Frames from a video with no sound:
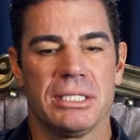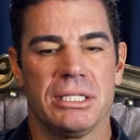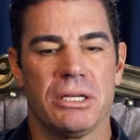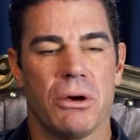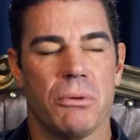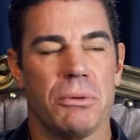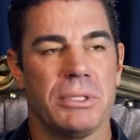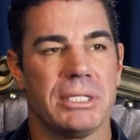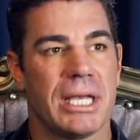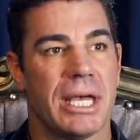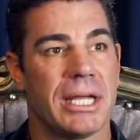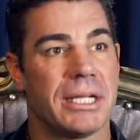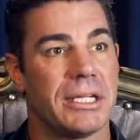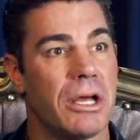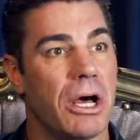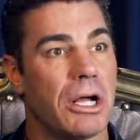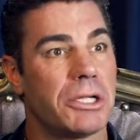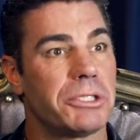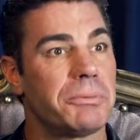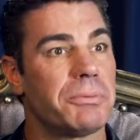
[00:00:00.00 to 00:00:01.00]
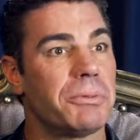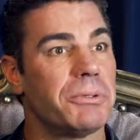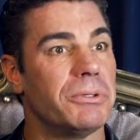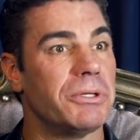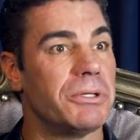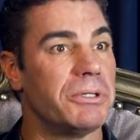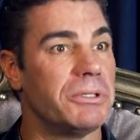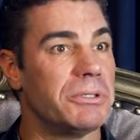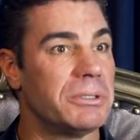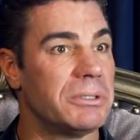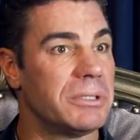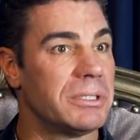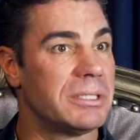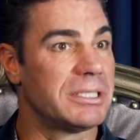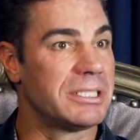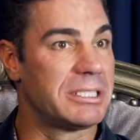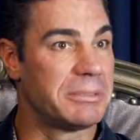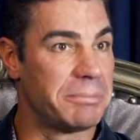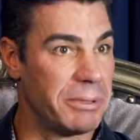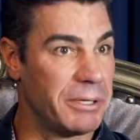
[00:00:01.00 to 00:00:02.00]
he always had an entrepreneurial
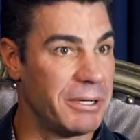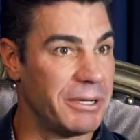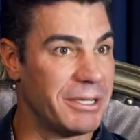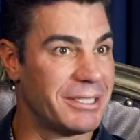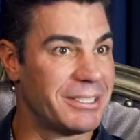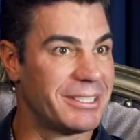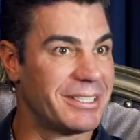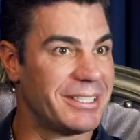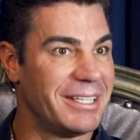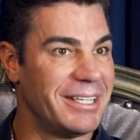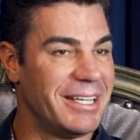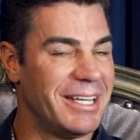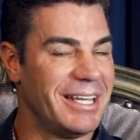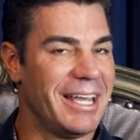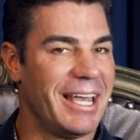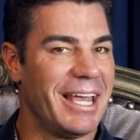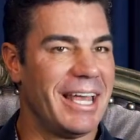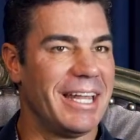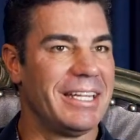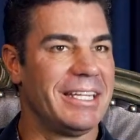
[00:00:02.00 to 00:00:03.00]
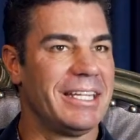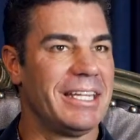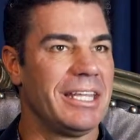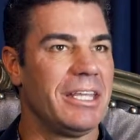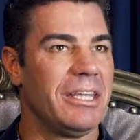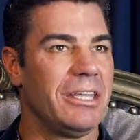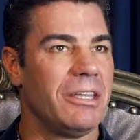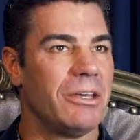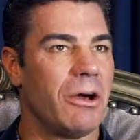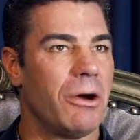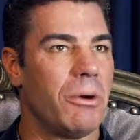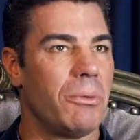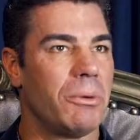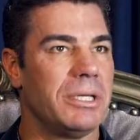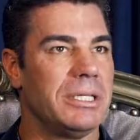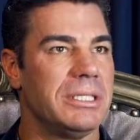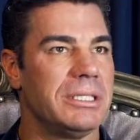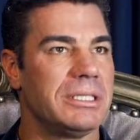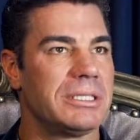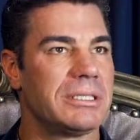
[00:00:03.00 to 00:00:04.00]
spirit. And he
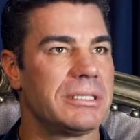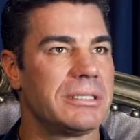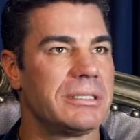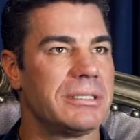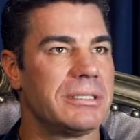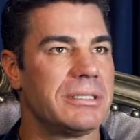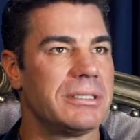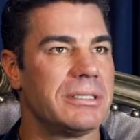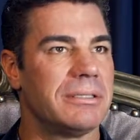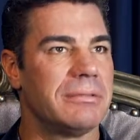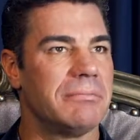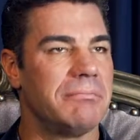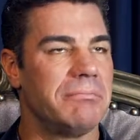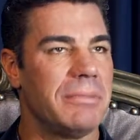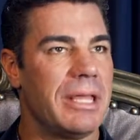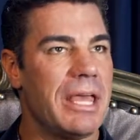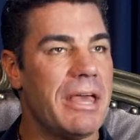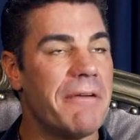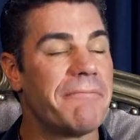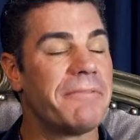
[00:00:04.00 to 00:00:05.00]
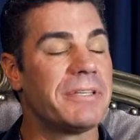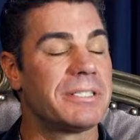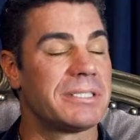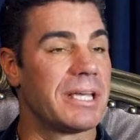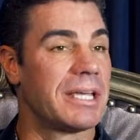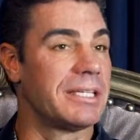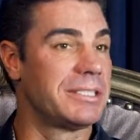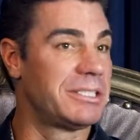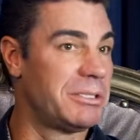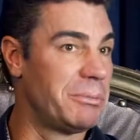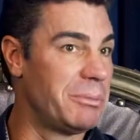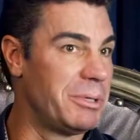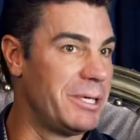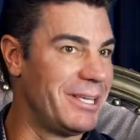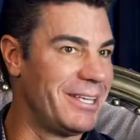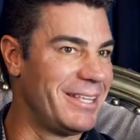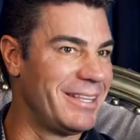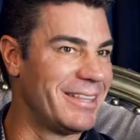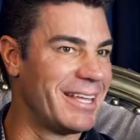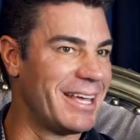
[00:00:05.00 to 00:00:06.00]
always emphasized to
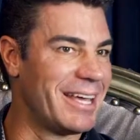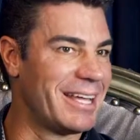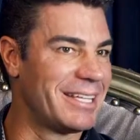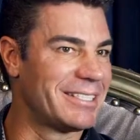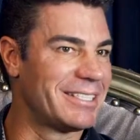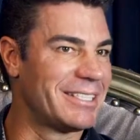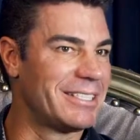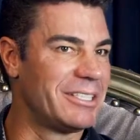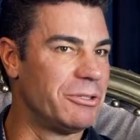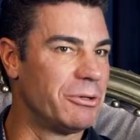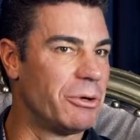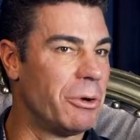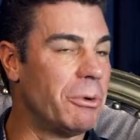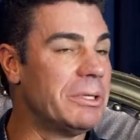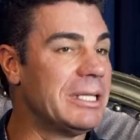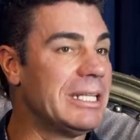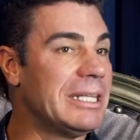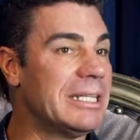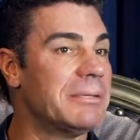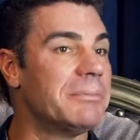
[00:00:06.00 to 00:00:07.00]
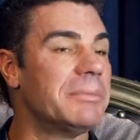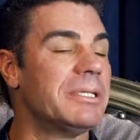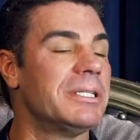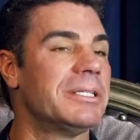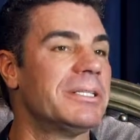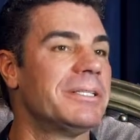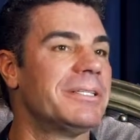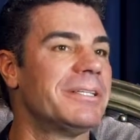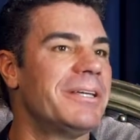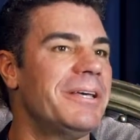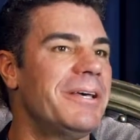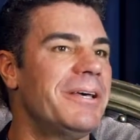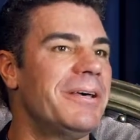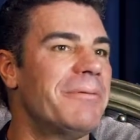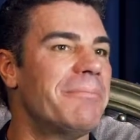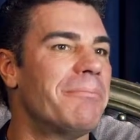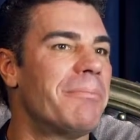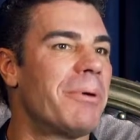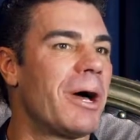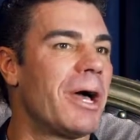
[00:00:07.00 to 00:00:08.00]
me that you're only limited
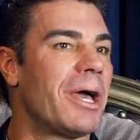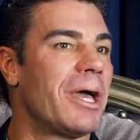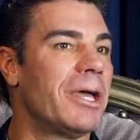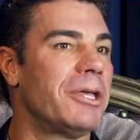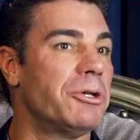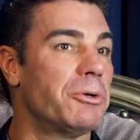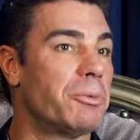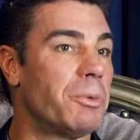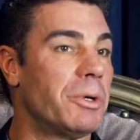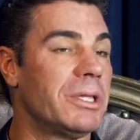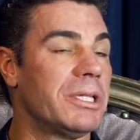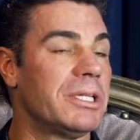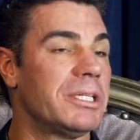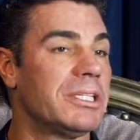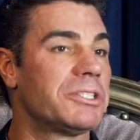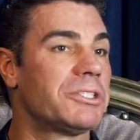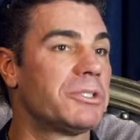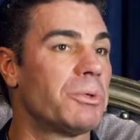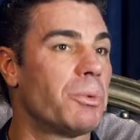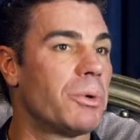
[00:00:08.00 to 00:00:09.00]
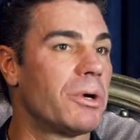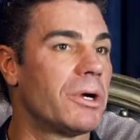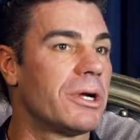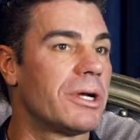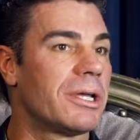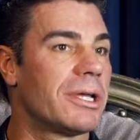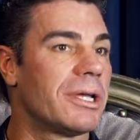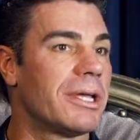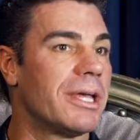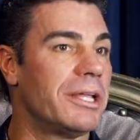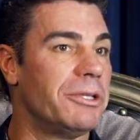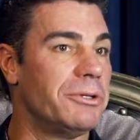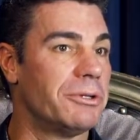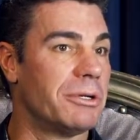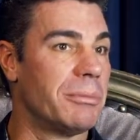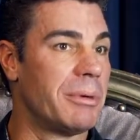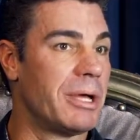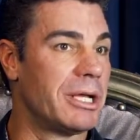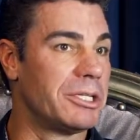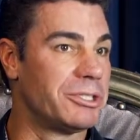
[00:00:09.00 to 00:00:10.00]
by your willingness to work and your
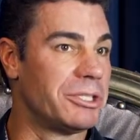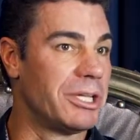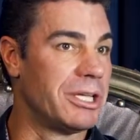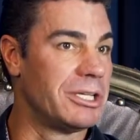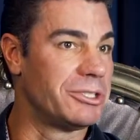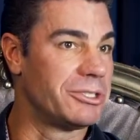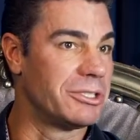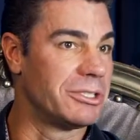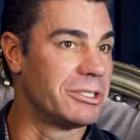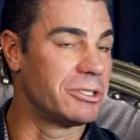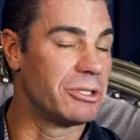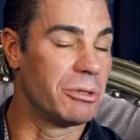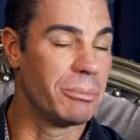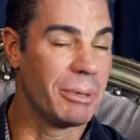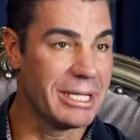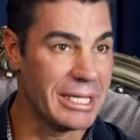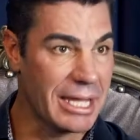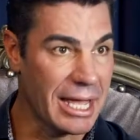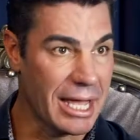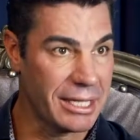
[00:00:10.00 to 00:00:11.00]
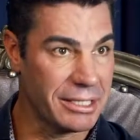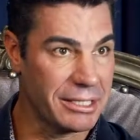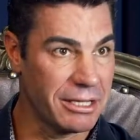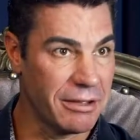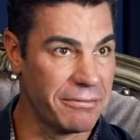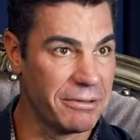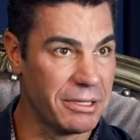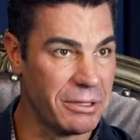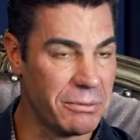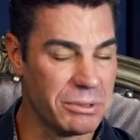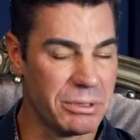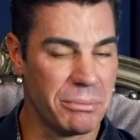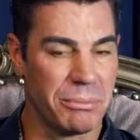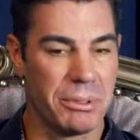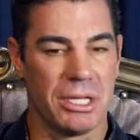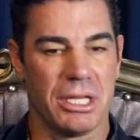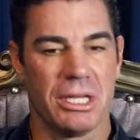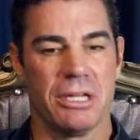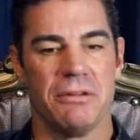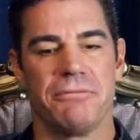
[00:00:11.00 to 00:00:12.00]
imagination. So my dad definitely was a
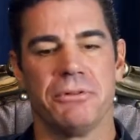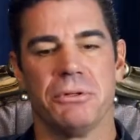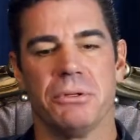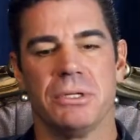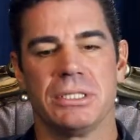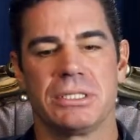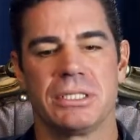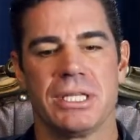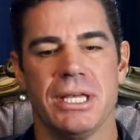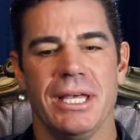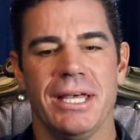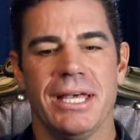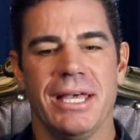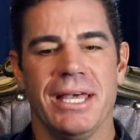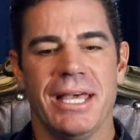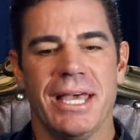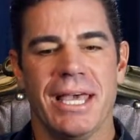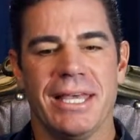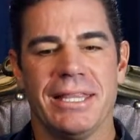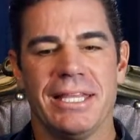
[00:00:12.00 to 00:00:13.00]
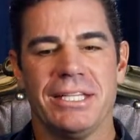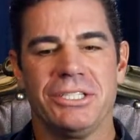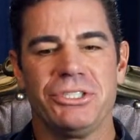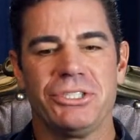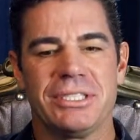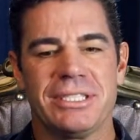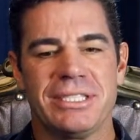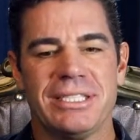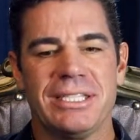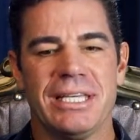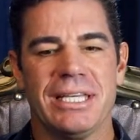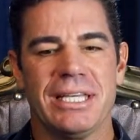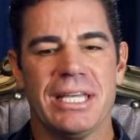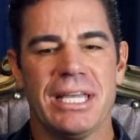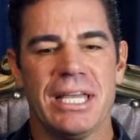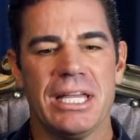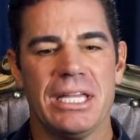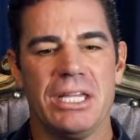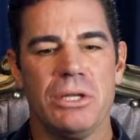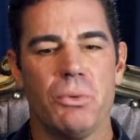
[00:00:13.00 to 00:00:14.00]
big influence. And then just seeing
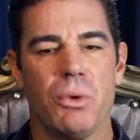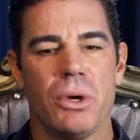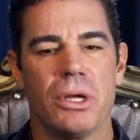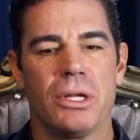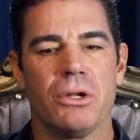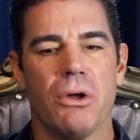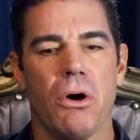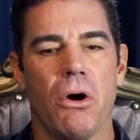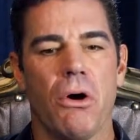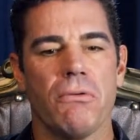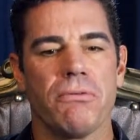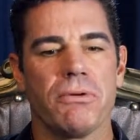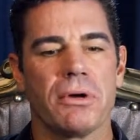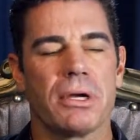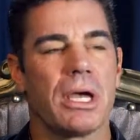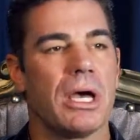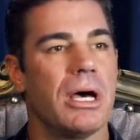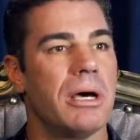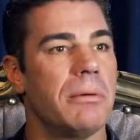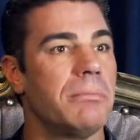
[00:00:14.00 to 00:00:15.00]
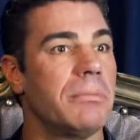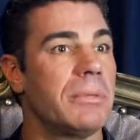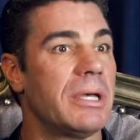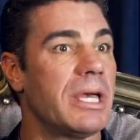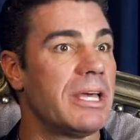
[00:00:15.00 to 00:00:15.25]
anyone overcome